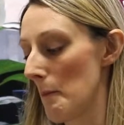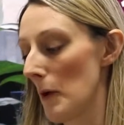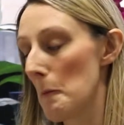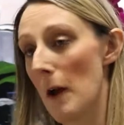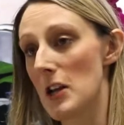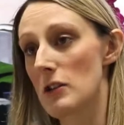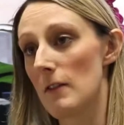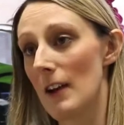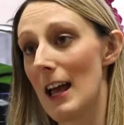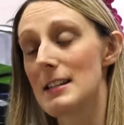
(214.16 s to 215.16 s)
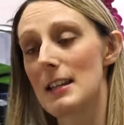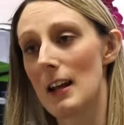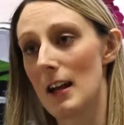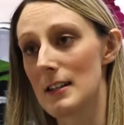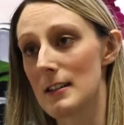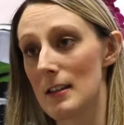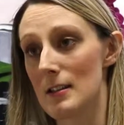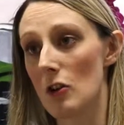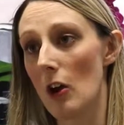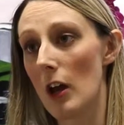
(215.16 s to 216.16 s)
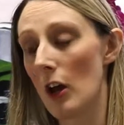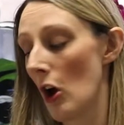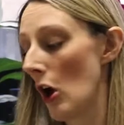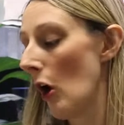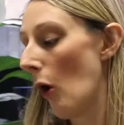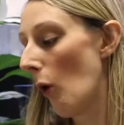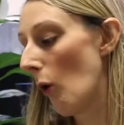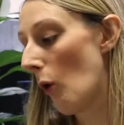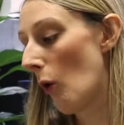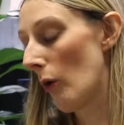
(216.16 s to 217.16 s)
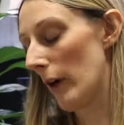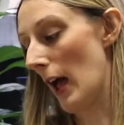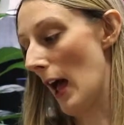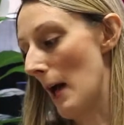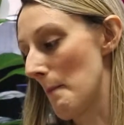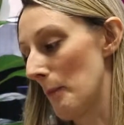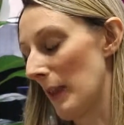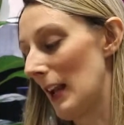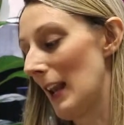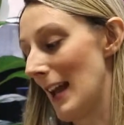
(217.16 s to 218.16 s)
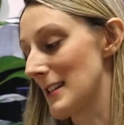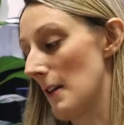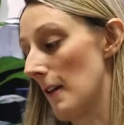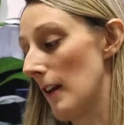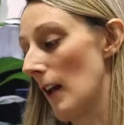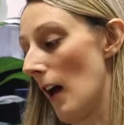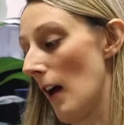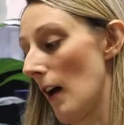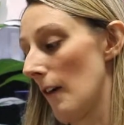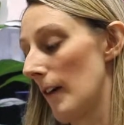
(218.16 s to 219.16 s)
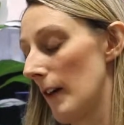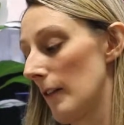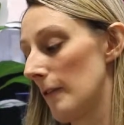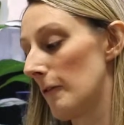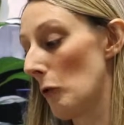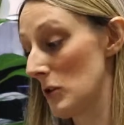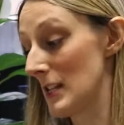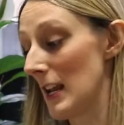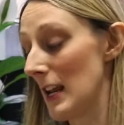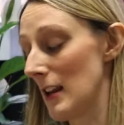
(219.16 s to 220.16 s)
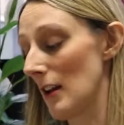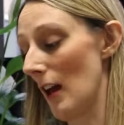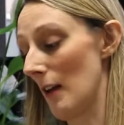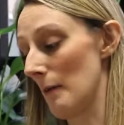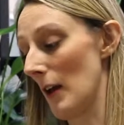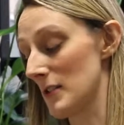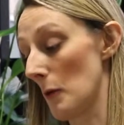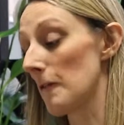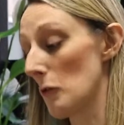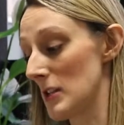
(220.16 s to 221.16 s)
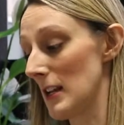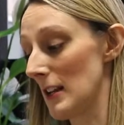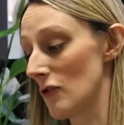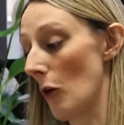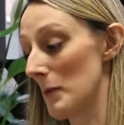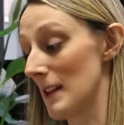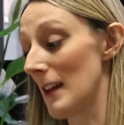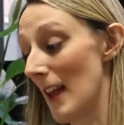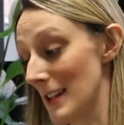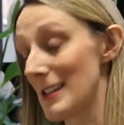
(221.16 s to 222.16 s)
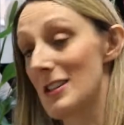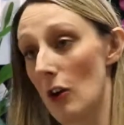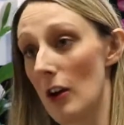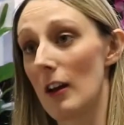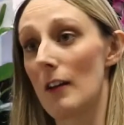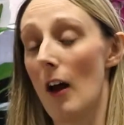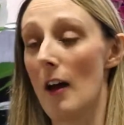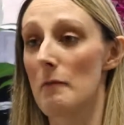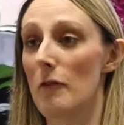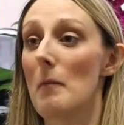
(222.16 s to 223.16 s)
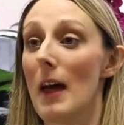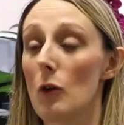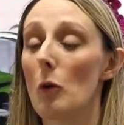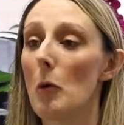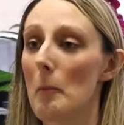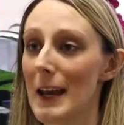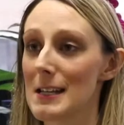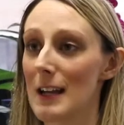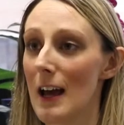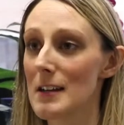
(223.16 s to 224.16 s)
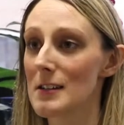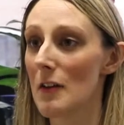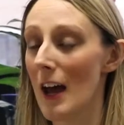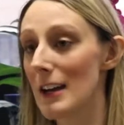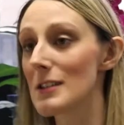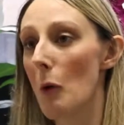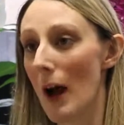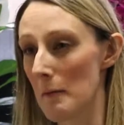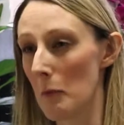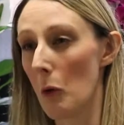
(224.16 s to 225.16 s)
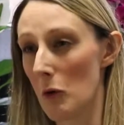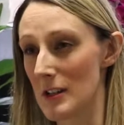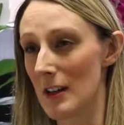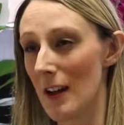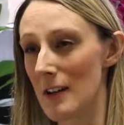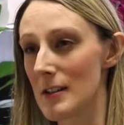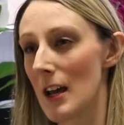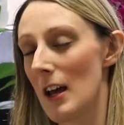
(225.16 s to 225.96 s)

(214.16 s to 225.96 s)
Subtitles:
blood pressure of less than 90 systolic, or less than 40, so a 40 drops in their systolic from their normal baseline. So that is quite important, and